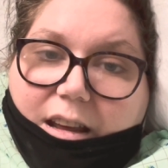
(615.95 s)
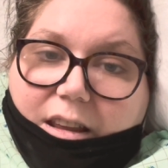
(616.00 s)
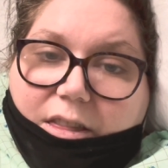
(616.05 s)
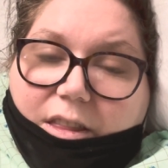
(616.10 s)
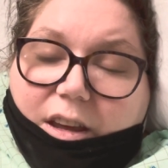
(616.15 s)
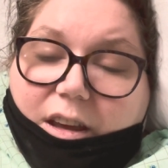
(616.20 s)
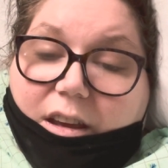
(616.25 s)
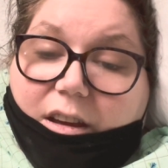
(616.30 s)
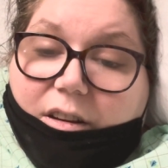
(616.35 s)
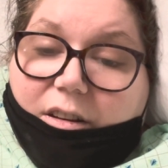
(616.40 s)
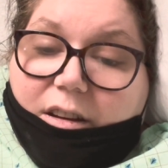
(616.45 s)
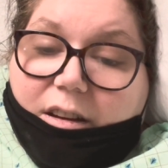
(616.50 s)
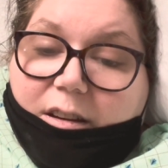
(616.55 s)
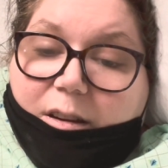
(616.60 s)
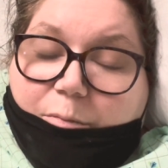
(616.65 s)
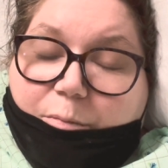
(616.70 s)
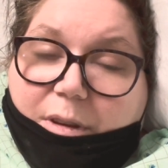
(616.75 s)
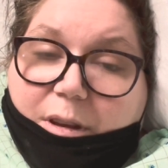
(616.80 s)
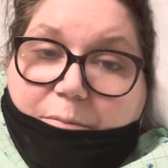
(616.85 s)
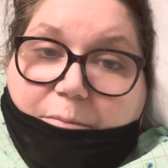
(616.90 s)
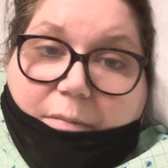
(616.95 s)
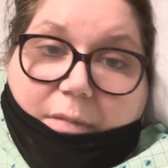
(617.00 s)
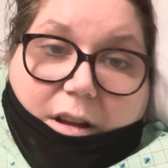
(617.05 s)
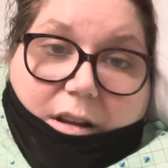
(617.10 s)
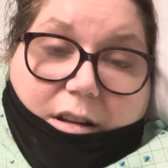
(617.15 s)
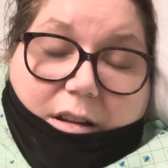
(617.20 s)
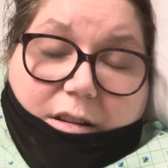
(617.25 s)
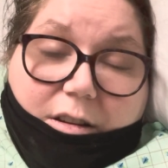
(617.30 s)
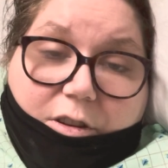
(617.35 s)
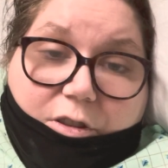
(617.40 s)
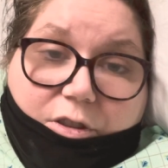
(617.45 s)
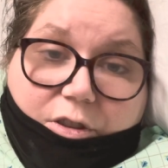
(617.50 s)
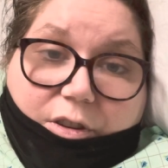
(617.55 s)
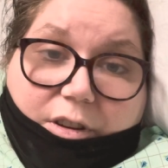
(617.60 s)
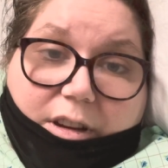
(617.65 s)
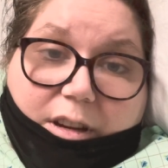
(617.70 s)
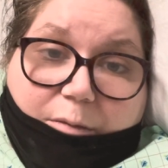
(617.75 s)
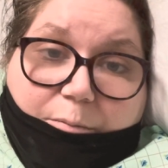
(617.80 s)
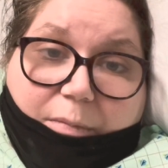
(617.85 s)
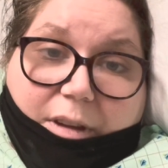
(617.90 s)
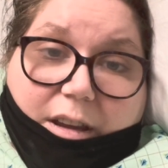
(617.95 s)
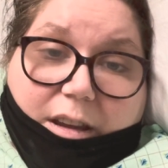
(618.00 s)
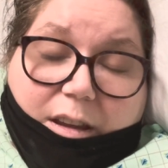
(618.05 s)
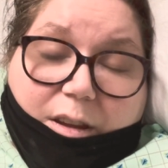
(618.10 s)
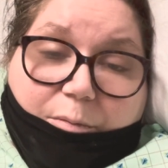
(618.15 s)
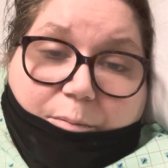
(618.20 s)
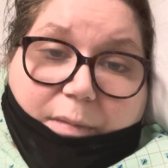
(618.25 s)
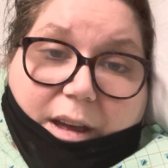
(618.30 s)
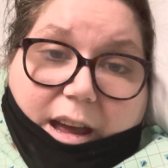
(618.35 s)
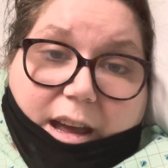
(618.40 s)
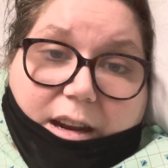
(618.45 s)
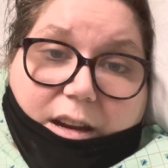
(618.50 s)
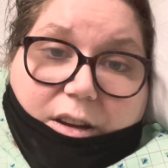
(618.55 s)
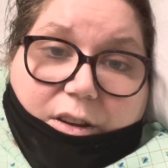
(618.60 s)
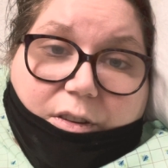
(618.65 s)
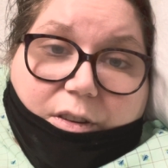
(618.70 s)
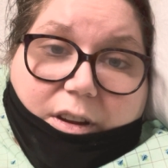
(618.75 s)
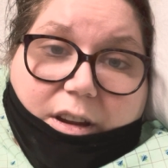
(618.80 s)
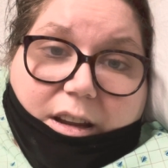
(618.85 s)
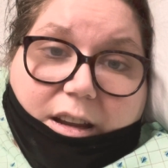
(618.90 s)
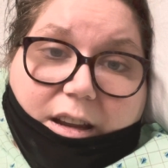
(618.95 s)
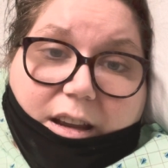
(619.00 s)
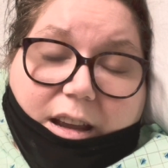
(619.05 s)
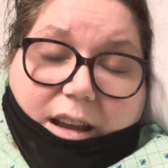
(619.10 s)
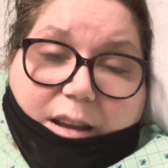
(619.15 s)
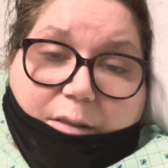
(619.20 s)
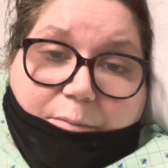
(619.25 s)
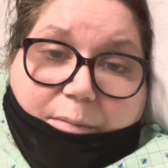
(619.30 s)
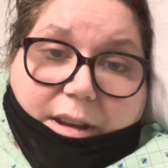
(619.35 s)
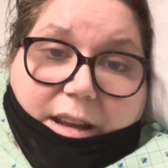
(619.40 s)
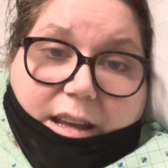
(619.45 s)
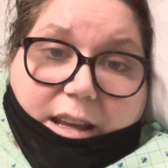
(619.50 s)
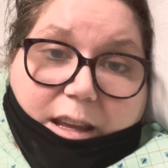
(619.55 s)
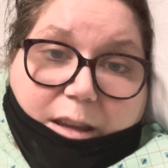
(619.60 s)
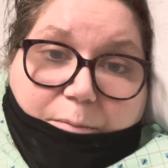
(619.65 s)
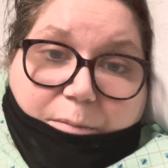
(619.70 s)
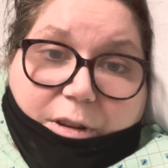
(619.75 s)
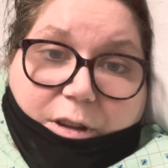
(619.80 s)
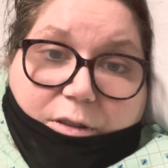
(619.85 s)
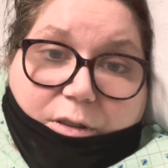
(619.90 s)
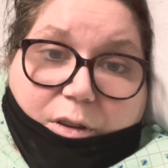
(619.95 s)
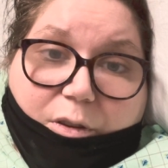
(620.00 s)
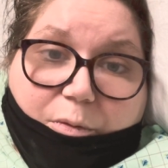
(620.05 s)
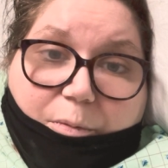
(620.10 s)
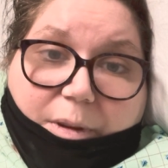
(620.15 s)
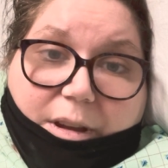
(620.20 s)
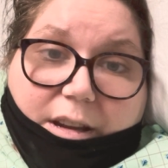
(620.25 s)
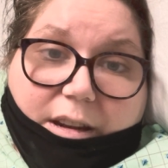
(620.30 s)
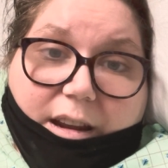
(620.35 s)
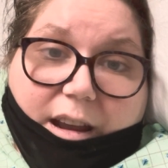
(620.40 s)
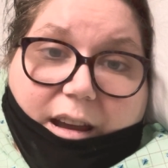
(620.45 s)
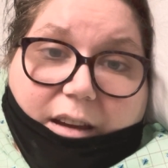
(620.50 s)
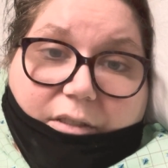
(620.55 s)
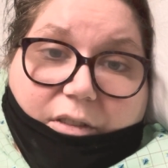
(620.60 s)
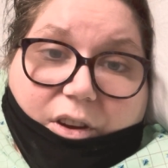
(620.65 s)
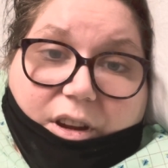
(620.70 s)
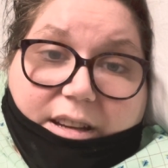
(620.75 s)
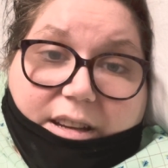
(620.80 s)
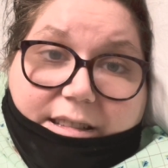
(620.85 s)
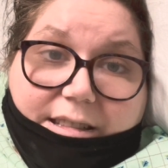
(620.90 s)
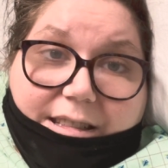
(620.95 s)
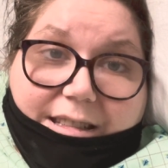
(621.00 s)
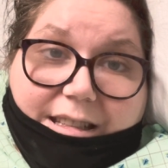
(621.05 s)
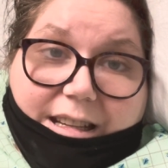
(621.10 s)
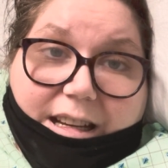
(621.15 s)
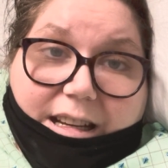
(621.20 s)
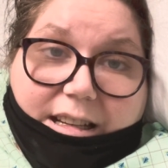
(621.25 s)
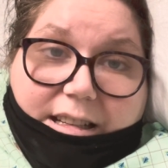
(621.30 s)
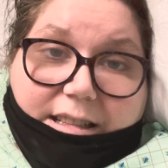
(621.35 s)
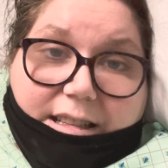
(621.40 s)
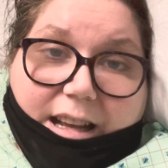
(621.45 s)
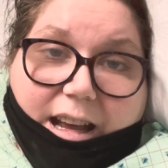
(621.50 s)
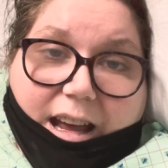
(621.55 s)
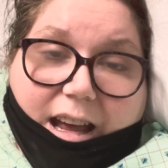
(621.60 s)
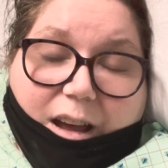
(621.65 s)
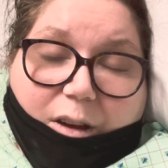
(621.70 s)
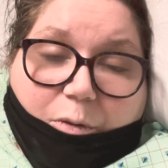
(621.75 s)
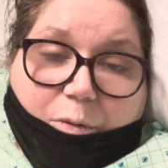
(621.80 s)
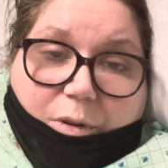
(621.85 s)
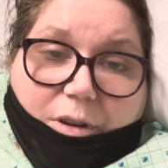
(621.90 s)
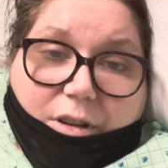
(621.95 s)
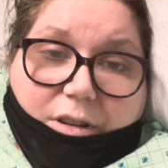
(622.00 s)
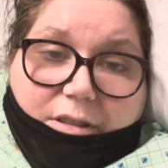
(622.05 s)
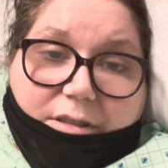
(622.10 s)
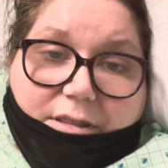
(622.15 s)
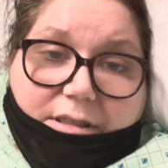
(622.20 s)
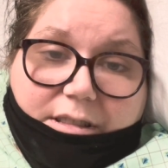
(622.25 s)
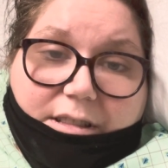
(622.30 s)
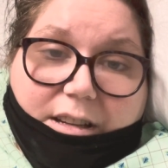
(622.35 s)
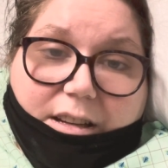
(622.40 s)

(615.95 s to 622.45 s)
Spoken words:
They are going to be monitoring my hematocrit and my hemoglobin every 6 hours.